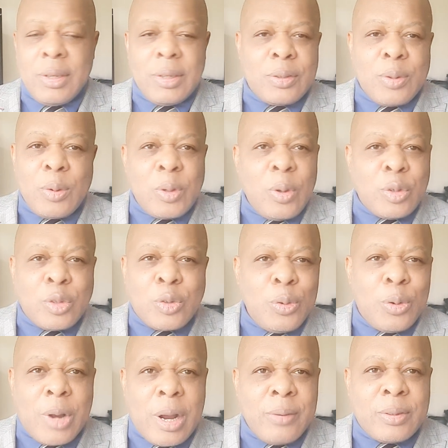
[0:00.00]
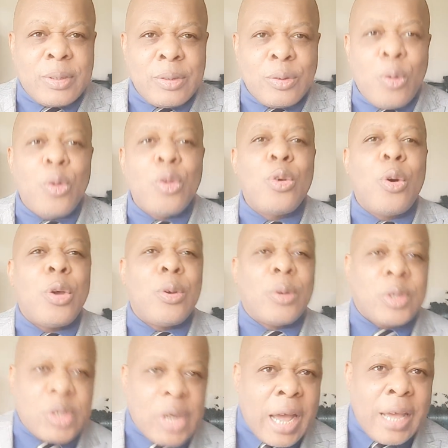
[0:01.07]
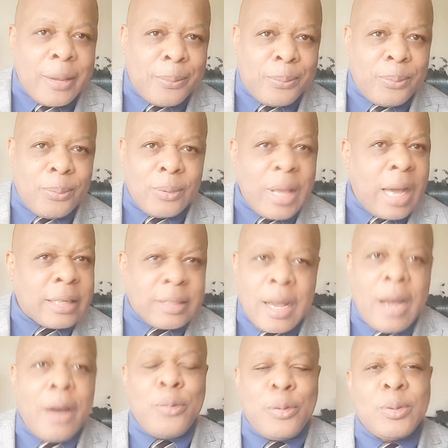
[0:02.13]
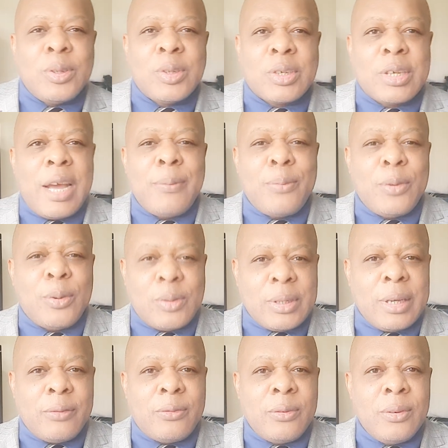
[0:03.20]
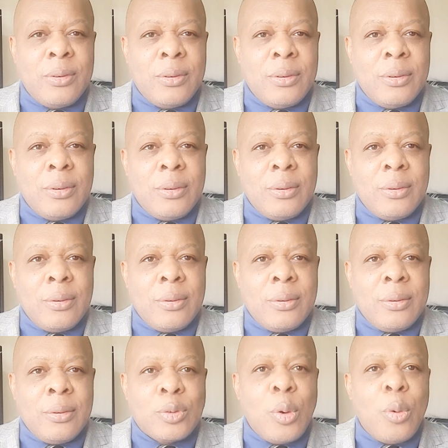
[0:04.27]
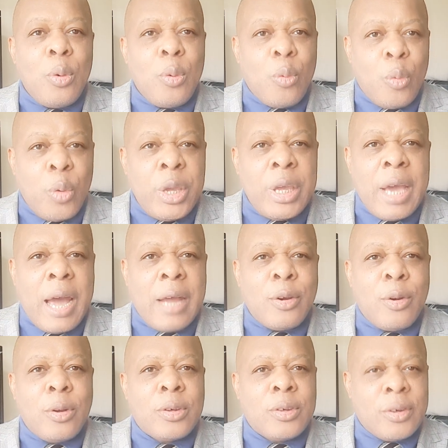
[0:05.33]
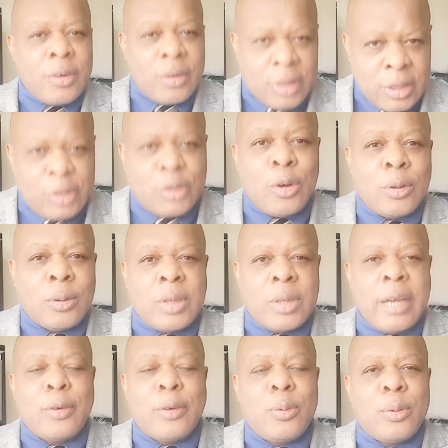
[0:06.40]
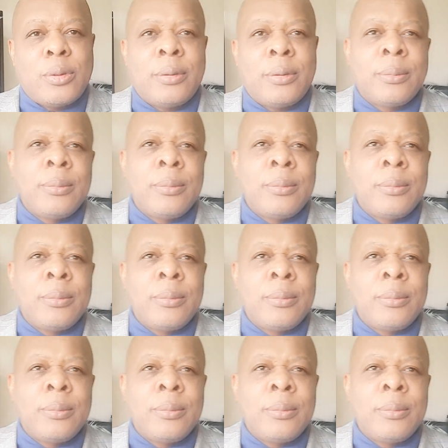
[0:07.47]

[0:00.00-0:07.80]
So those 2 countries, or you are your tribe. That's how you describe yourself. So we are not region. Take note.